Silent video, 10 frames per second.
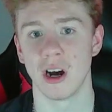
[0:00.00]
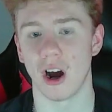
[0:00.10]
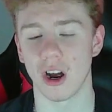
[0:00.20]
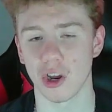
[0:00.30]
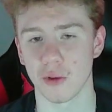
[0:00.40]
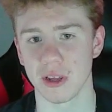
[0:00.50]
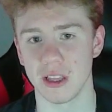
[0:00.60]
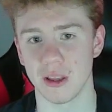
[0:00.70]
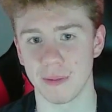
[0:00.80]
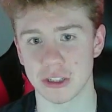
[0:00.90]
Arguably
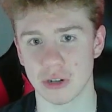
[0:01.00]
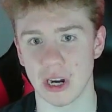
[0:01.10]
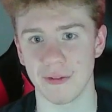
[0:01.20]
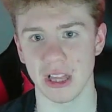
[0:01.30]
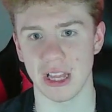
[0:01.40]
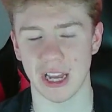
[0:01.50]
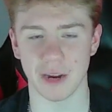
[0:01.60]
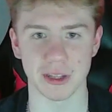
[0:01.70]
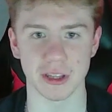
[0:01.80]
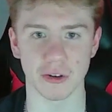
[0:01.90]
the best driver lineup
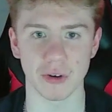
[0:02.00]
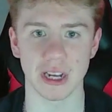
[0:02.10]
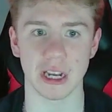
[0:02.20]
on the grid.